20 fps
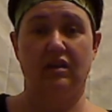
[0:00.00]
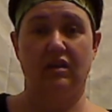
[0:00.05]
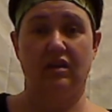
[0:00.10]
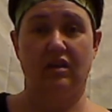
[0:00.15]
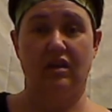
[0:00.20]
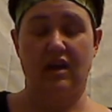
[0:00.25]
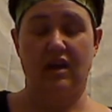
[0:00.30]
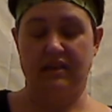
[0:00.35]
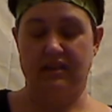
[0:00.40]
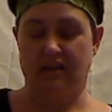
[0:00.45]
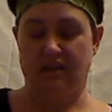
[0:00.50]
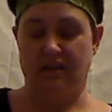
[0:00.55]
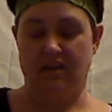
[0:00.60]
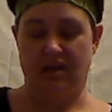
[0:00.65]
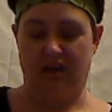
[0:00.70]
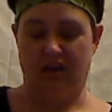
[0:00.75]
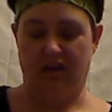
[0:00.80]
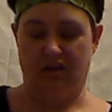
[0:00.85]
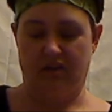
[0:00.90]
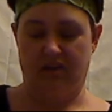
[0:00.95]
I did not
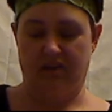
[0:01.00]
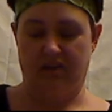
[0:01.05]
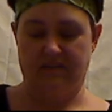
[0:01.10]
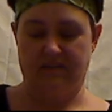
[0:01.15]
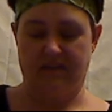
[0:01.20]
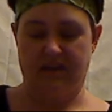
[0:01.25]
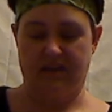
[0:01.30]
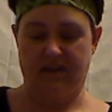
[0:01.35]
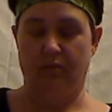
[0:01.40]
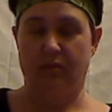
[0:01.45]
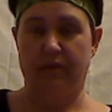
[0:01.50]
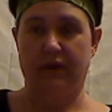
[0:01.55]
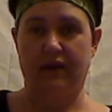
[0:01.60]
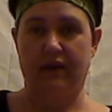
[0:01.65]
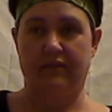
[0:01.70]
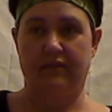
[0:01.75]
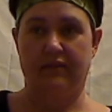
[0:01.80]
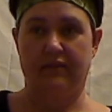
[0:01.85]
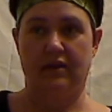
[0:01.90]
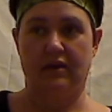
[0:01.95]
get on the scale
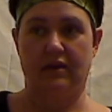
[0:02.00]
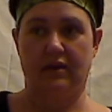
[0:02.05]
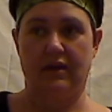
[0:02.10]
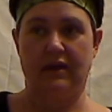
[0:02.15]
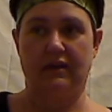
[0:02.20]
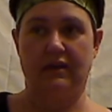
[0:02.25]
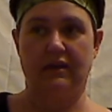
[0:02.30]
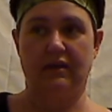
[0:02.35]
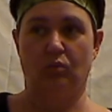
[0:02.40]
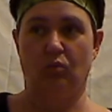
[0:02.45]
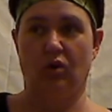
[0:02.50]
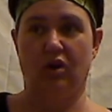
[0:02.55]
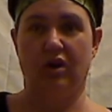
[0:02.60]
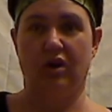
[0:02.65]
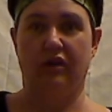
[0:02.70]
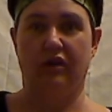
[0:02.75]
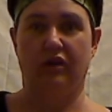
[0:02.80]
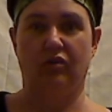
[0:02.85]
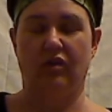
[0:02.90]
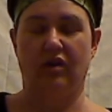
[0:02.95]
back then. I didn't want
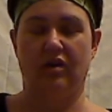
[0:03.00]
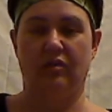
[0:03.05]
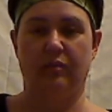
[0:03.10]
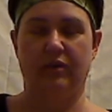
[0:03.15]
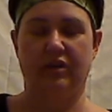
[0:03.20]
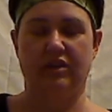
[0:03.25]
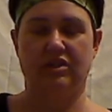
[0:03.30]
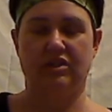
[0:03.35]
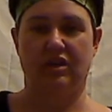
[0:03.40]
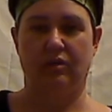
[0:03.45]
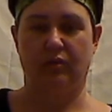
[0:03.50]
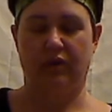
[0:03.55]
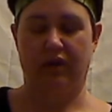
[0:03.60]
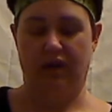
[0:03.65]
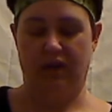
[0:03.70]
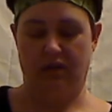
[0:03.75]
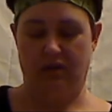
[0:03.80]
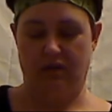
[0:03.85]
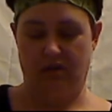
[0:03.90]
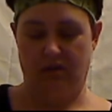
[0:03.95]
to know how much I
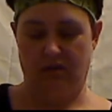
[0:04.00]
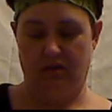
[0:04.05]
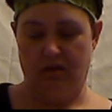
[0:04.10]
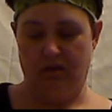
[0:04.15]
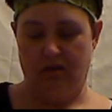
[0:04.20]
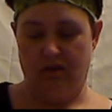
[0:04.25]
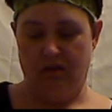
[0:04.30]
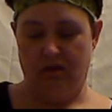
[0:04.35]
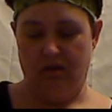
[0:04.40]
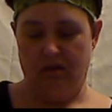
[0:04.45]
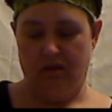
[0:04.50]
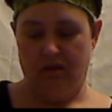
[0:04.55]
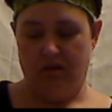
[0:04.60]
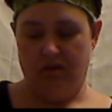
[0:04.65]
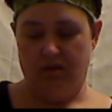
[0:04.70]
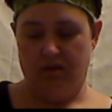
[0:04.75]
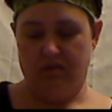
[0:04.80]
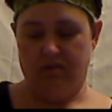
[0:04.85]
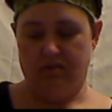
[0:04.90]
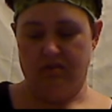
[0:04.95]
weighed.
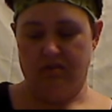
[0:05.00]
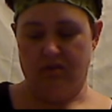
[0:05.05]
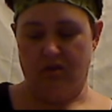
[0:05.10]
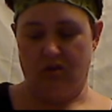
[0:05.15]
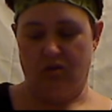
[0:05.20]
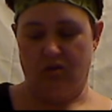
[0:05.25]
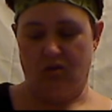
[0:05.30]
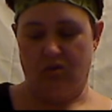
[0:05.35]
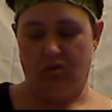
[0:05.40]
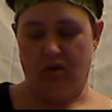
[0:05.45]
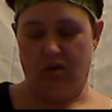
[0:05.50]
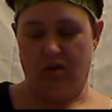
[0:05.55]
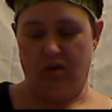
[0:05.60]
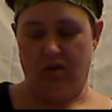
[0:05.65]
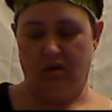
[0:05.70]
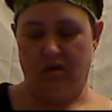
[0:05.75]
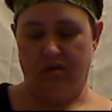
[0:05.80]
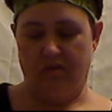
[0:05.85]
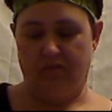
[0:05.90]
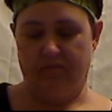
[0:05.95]
So,
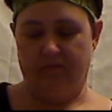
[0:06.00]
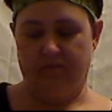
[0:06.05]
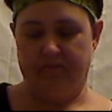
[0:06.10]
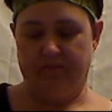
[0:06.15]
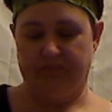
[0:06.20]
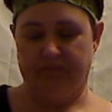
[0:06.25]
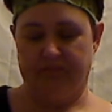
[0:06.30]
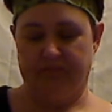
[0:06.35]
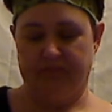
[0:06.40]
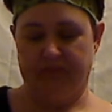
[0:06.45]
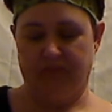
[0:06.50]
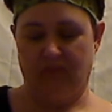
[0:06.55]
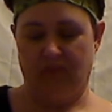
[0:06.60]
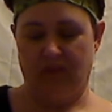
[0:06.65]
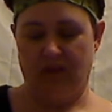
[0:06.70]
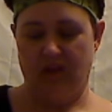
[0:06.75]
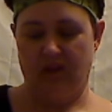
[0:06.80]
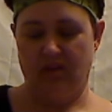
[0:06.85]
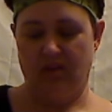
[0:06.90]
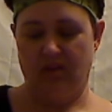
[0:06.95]
and
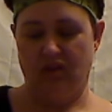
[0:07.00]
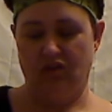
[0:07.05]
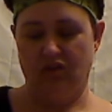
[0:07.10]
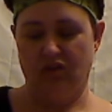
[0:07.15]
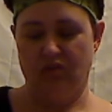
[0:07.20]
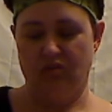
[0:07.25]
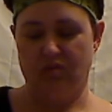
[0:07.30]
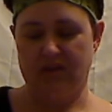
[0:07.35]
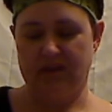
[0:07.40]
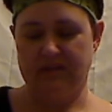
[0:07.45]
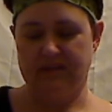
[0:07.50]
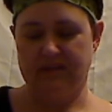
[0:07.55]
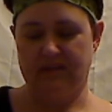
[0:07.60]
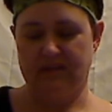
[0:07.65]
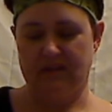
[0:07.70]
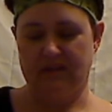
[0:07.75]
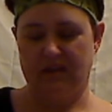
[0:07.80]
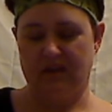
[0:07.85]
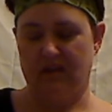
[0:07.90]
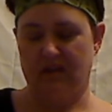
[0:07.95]
the only
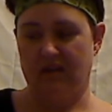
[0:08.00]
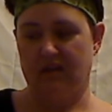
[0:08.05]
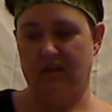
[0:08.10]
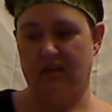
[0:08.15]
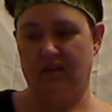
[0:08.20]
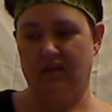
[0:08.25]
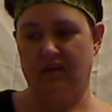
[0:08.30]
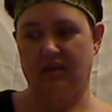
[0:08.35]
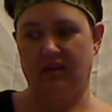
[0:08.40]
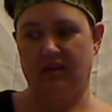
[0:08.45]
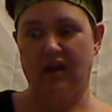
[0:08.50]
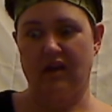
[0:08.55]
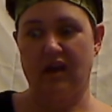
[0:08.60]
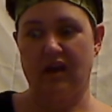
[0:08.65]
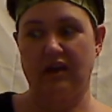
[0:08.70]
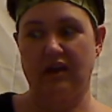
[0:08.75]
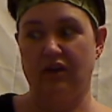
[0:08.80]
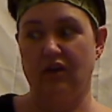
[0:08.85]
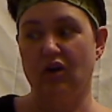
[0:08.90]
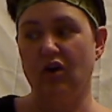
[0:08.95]
reason I
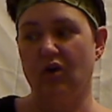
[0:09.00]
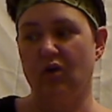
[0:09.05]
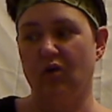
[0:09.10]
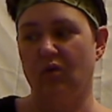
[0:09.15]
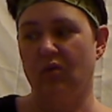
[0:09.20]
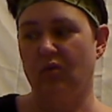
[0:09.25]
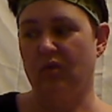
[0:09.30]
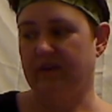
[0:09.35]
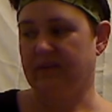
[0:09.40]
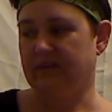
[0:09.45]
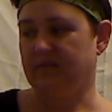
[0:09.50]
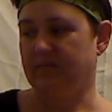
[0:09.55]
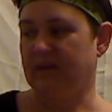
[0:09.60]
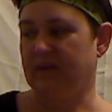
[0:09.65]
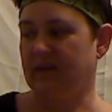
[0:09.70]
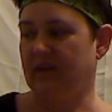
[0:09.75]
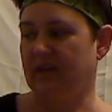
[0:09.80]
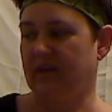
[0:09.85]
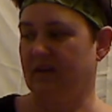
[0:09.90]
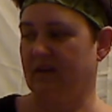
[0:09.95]
know is
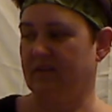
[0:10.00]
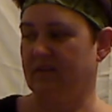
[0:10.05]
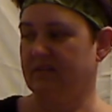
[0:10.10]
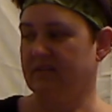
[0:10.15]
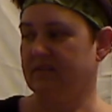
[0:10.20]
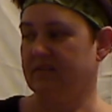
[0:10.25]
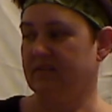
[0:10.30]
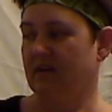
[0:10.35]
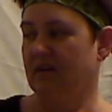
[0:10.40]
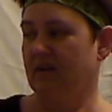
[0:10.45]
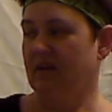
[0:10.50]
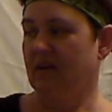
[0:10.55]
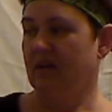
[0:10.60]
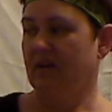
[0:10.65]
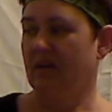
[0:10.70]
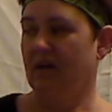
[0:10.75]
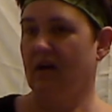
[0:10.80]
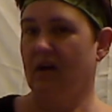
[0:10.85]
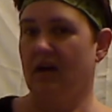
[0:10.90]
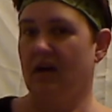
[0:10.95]
because
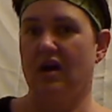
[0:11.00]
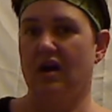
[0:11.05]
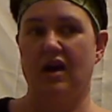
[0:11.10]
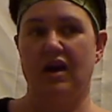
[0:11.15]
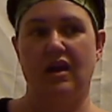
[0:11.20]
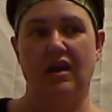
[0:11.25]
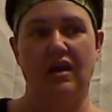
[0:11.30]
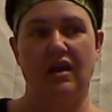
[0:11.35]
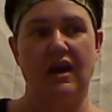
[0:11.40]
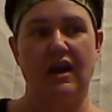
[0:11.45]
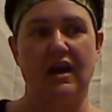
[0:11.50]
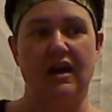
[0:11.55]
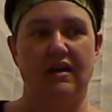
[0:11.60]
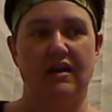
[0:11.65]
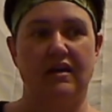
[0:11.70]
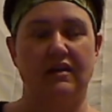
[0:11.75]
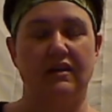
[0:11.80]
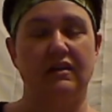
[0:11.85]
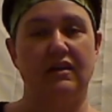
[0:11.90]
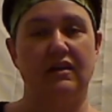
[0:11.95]
I
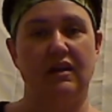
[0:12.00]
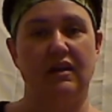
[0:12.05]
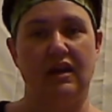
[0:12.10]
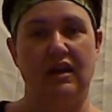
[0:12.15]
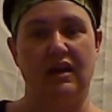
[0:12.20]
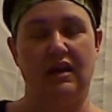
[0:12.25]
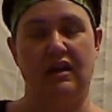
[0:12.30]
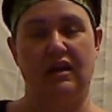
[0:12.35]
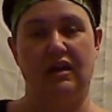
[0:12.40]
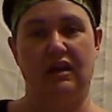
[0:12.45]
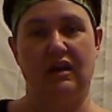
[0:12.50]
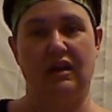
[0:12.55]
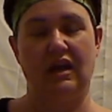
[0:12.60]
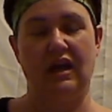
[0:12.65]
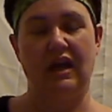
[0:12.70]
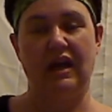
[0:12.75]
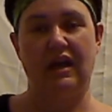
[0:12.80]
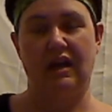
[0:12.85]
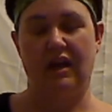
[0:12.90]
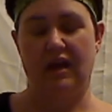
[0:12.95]
had
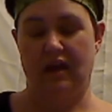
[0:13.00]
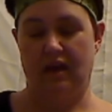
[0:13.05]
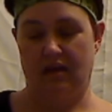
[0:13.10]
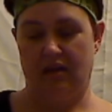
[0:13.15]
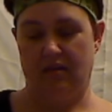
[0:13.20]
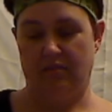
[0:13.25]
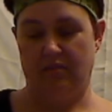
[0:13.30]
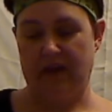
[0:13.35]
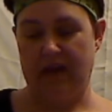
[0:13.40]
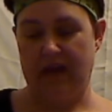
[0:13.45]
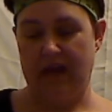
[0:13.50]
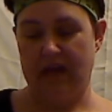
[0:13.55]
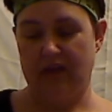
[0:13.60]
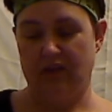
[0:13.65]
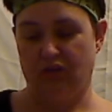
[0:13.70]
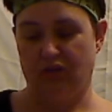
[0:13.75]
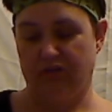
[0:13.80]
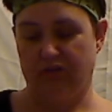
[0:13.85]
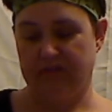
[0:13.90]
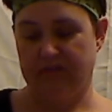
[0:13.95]
my
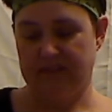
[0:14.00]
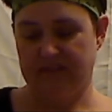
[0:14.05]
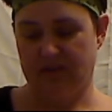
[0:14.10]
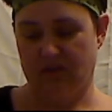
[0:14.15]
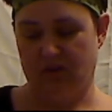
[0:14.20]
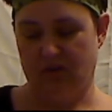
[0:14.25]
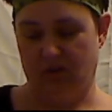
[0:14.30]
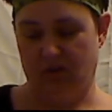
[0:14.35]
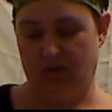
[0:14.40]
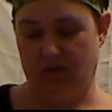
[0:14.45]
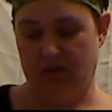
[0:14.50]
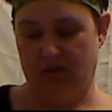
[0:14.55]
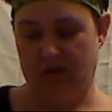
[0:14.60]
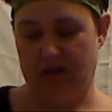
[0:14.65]
annual physical. I